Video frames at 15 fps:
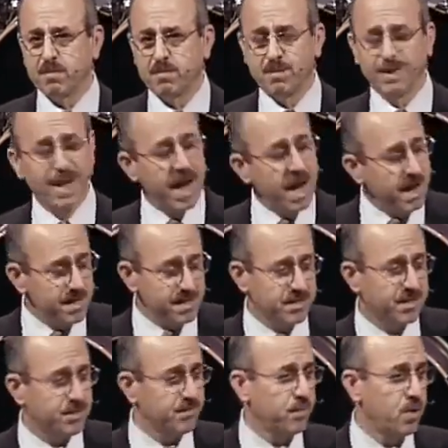
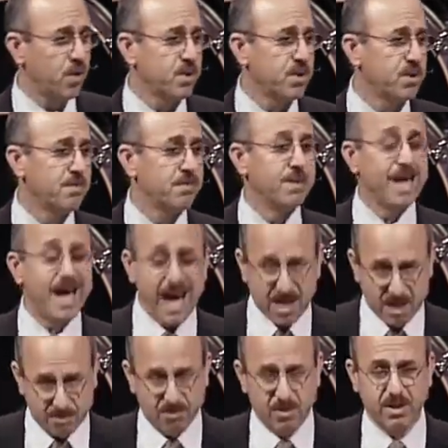plans for
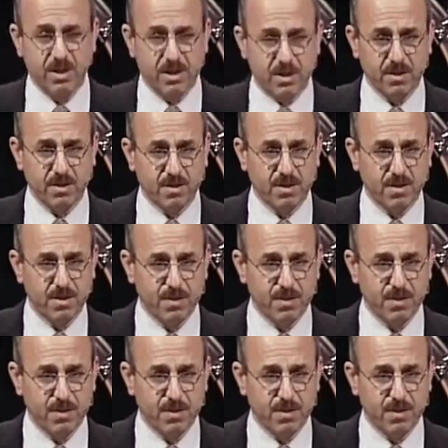black world.